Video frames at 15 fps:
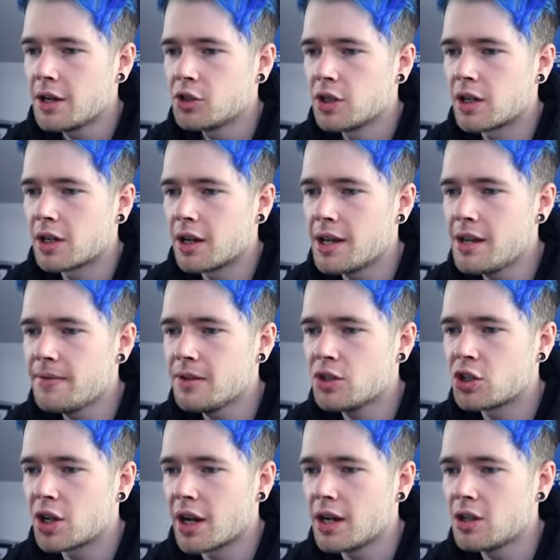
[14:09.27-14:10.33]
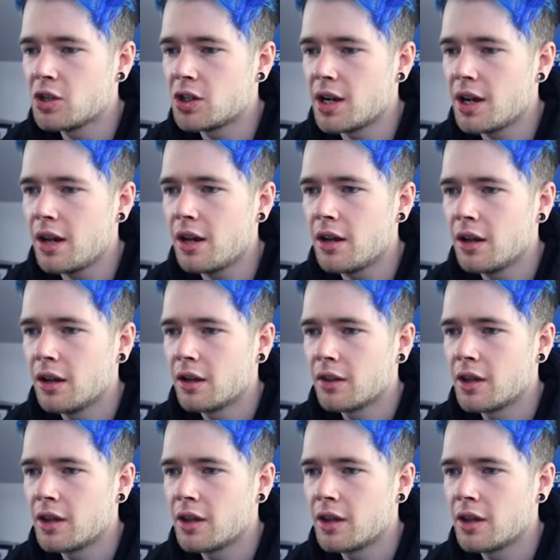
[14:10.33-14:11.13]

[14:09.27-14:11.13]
Actually, can I even change here?